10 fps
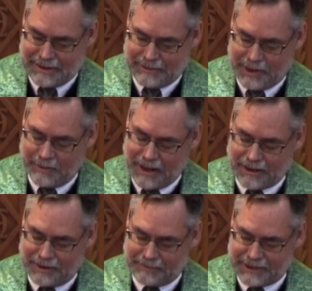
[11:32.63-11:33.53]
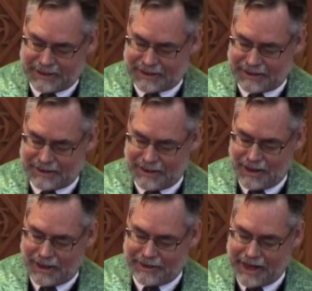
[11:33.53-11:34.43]
We welcomed all
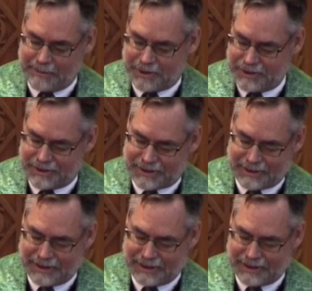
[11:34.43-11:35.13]
our neighbors,